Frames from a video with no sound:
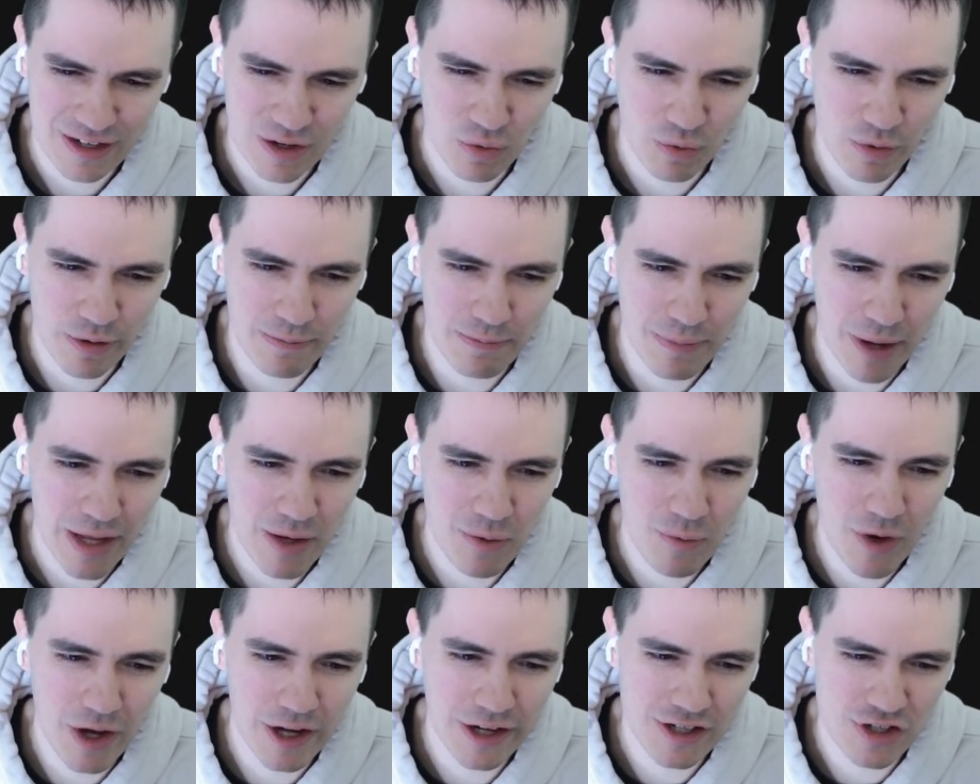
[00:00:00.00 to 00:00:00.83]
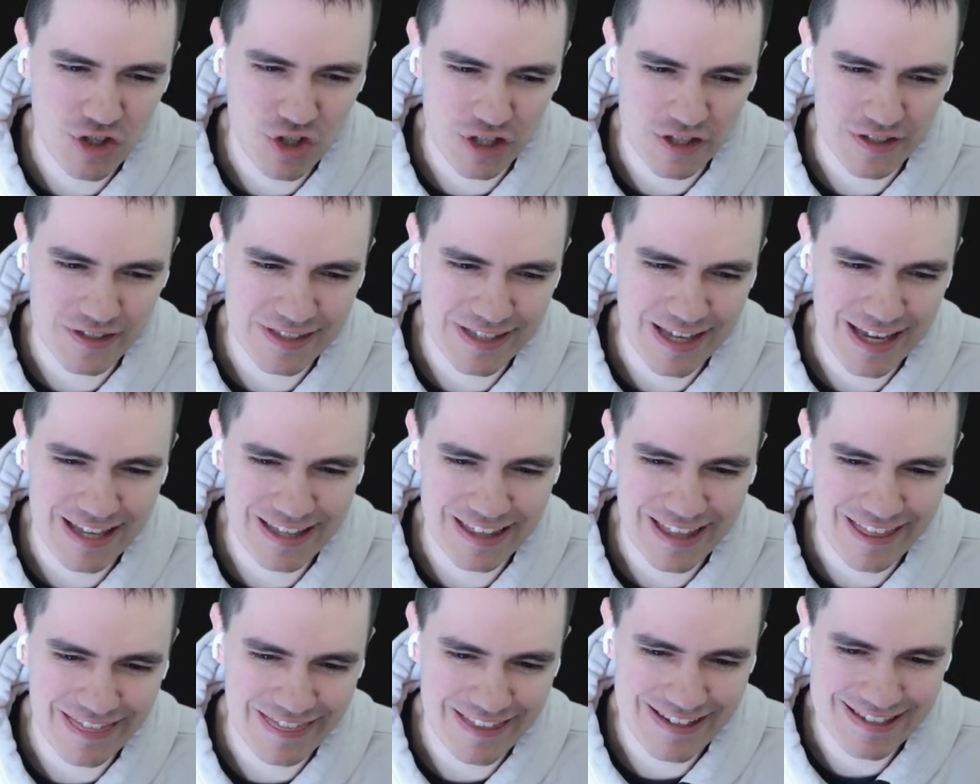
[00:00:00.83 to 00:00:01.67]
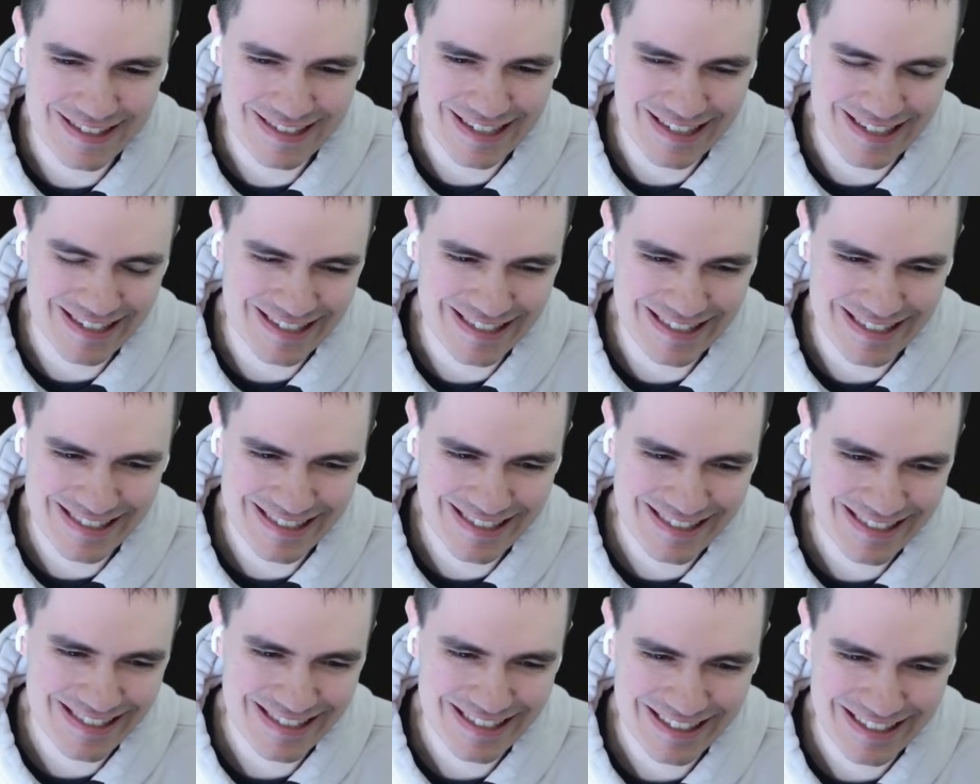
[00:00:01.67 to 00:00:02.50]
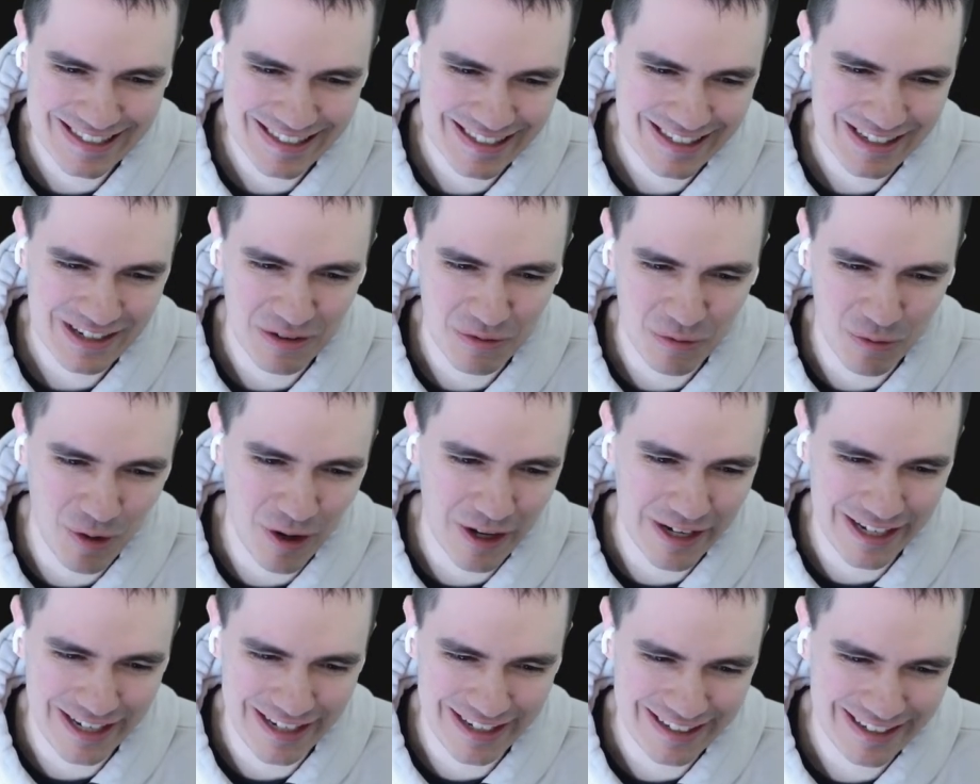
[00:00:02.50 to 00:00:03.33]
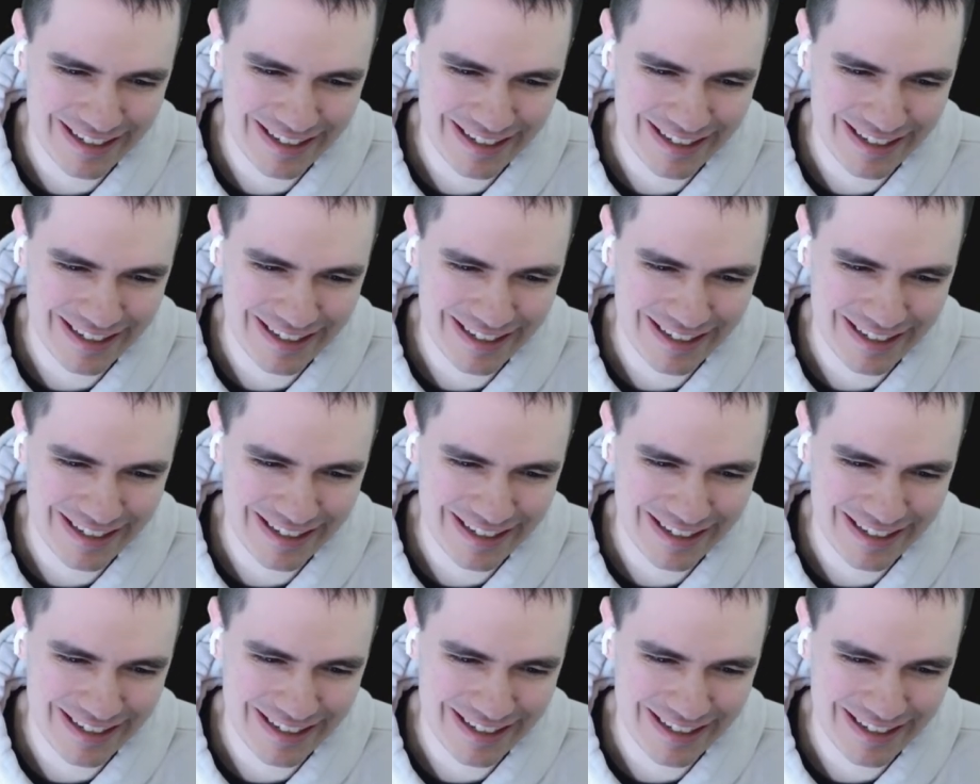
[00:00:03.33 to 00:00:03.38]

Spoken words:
We might want to just say that this is 1